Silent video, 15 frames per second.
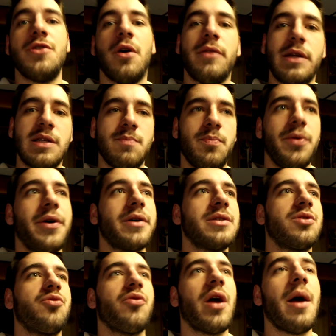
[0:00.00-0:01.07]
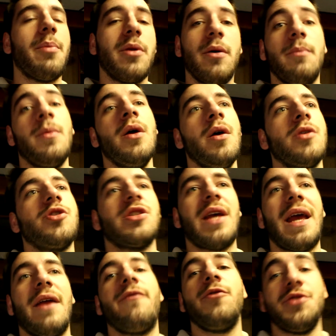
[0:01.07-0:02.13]
on these books, grabbing them just
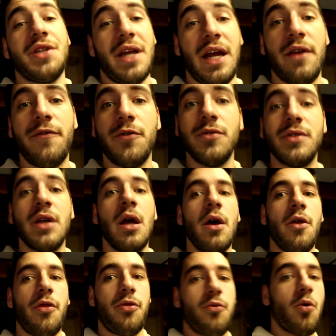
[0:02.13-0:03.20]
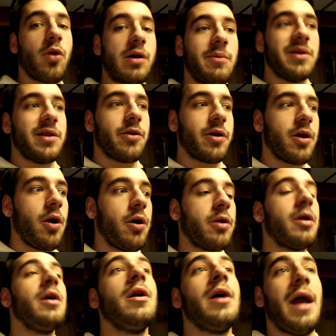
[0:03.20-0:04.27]
handfuls and handfuls, throwing them in their
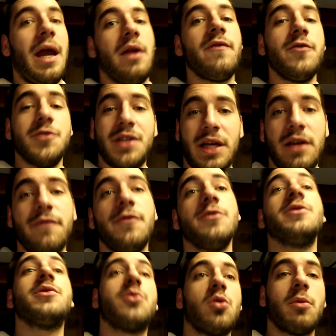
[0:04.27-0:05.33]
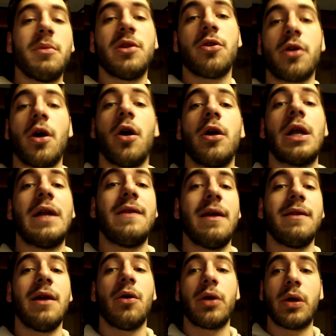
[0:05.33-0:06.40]
cart, handfuls, throw them in their cart, and then
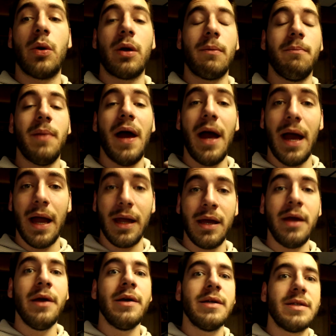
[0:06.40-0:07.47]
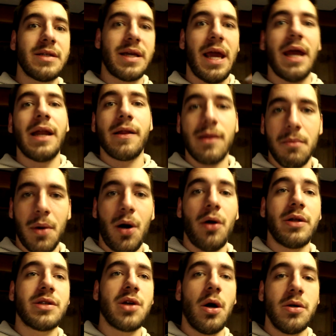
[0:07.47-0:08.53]
they were going back, scanning them all
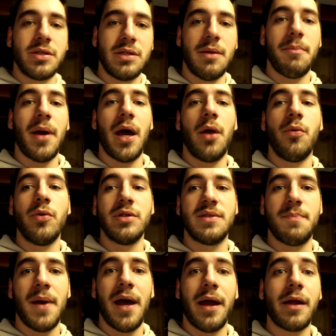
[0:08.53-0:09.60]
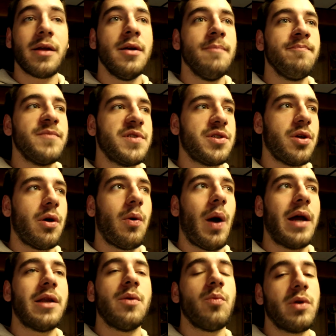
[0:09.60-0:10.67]
and tossing the bad ones back. So
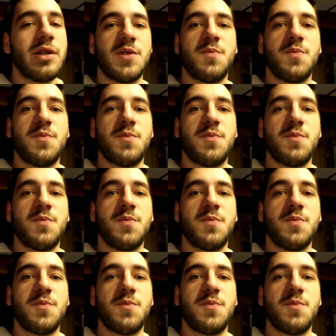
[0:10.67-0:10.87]
I didn't want to